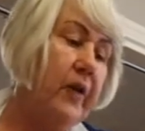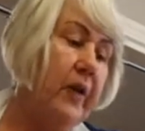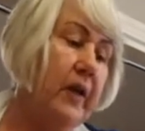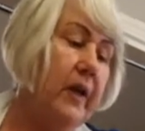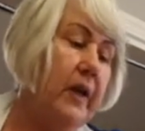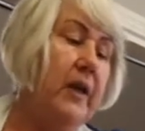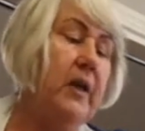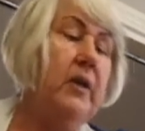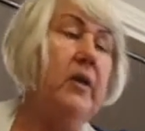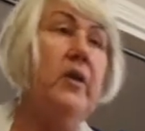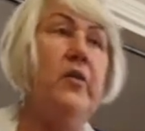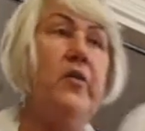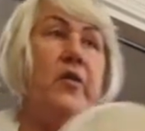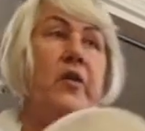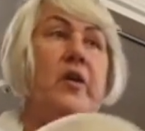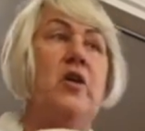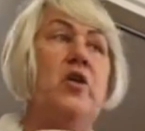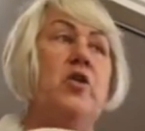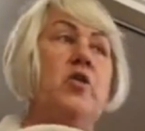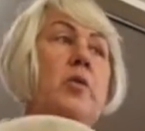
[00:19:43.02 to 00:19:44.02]
in this
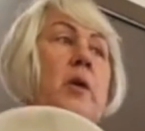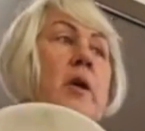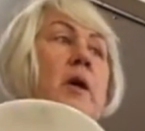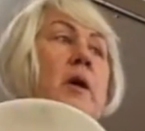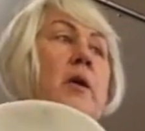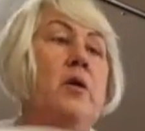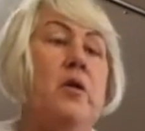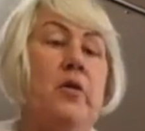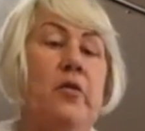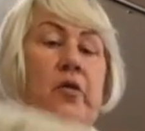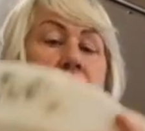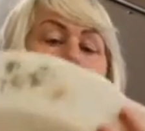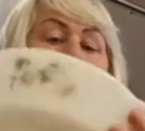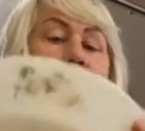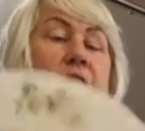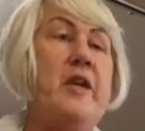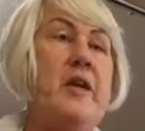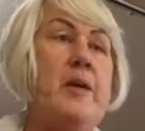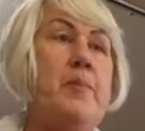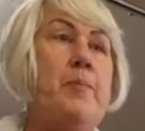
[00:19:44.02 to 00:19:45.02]
dish, because
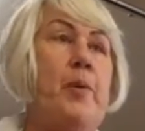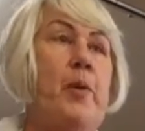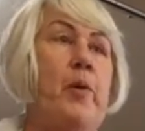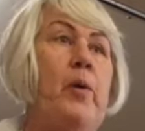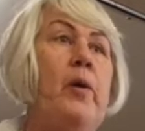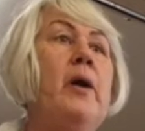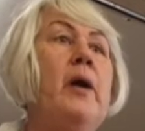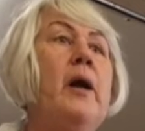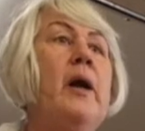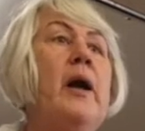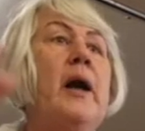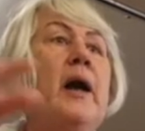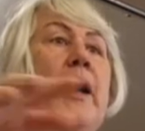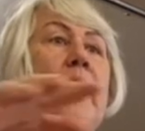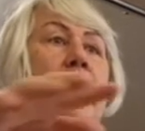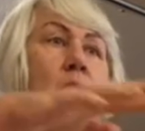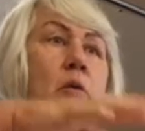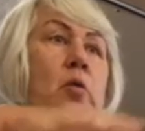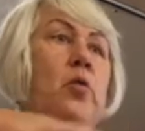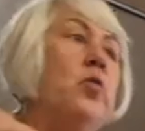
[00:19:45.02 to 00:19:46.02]
it's deeper,
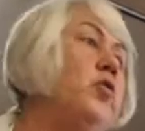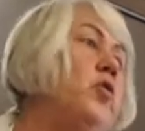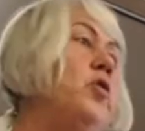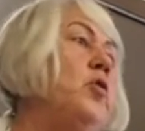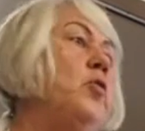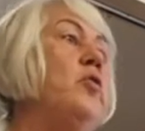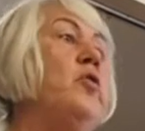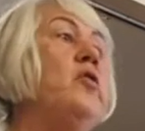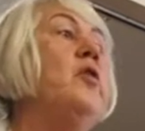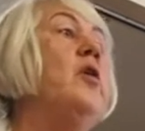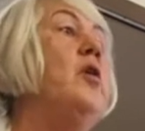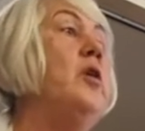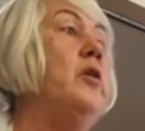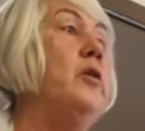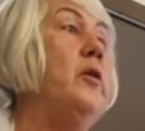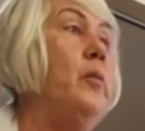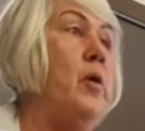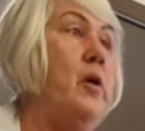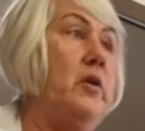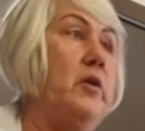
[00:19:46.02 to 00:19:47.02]
and I'm going to use it all
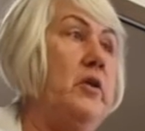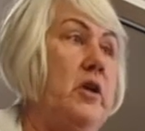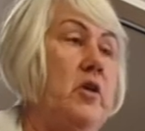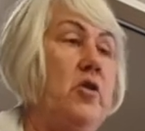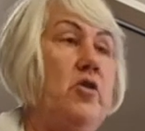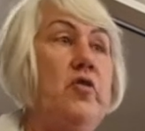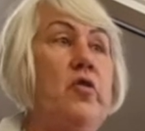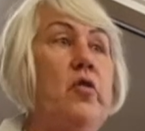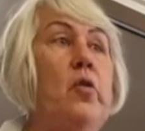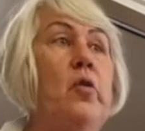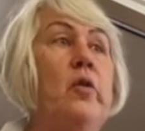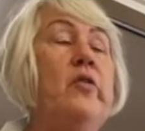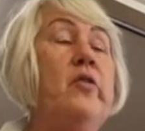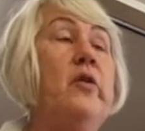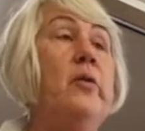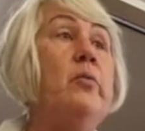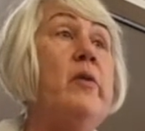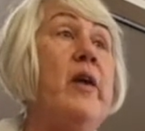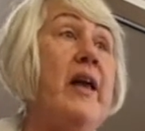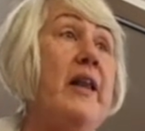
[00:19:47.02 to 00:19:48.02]
in the one dish, so it's
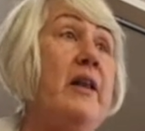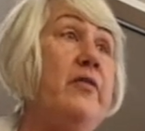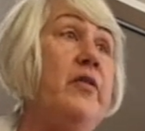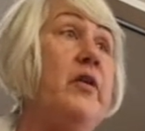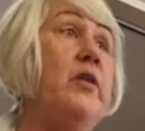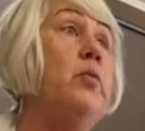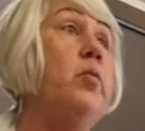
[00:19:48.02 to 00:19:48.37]
irrelevant